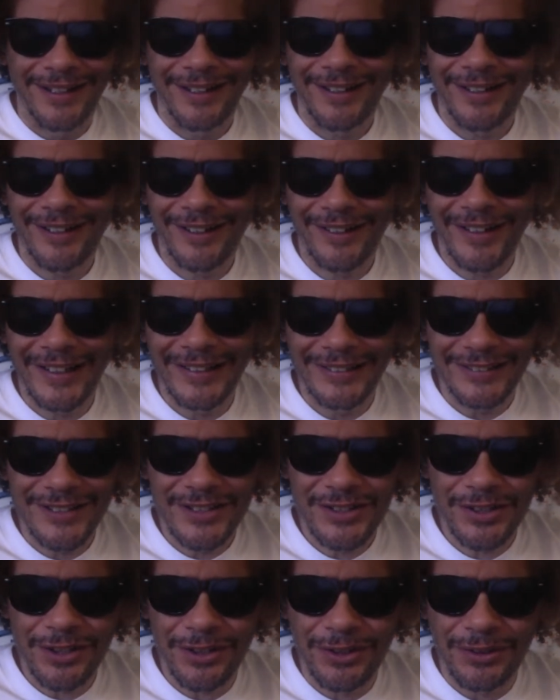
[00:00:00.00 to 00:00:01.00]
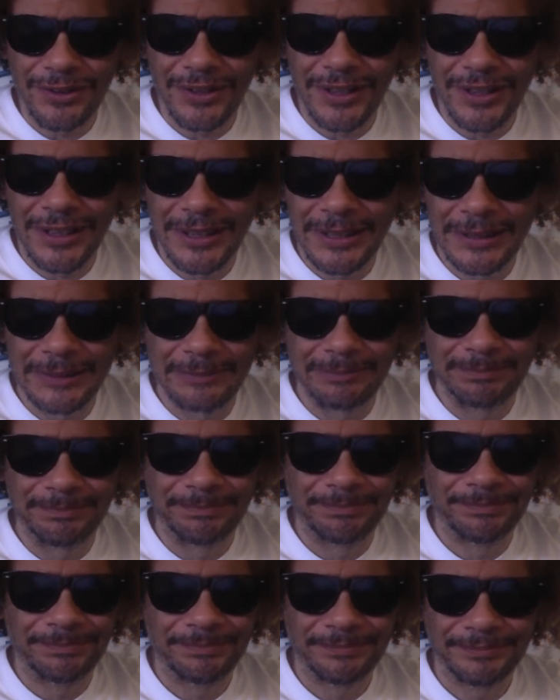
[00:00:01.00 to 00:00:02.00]
All right, so
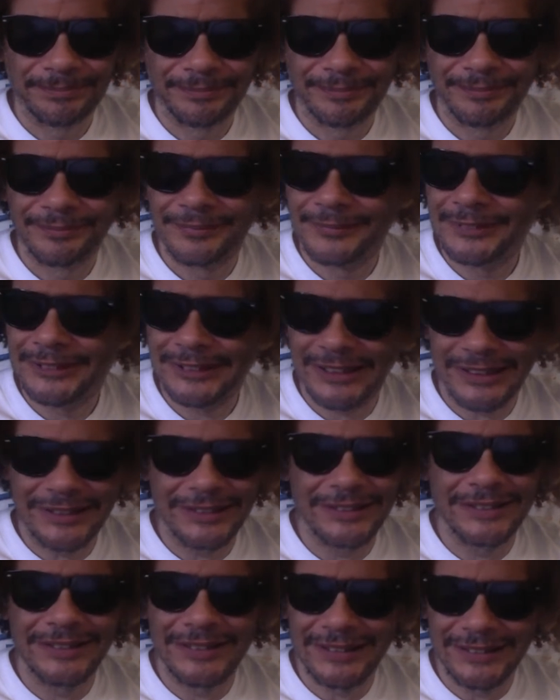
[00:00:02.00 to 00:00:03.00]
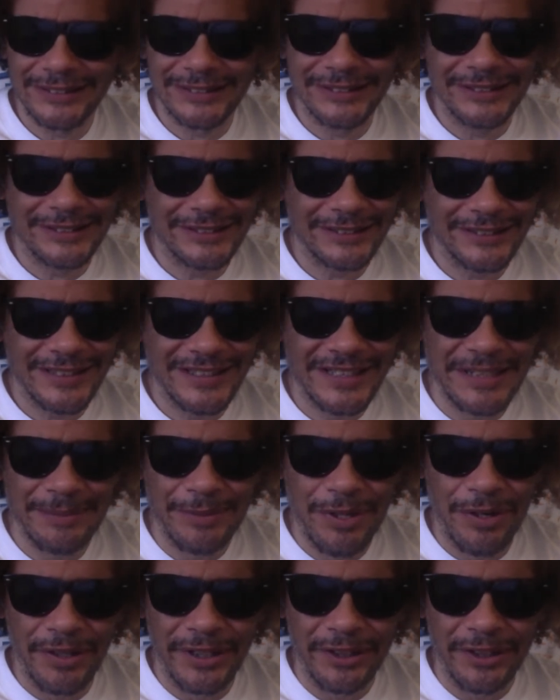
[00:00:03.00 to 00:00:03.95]
let's keep going.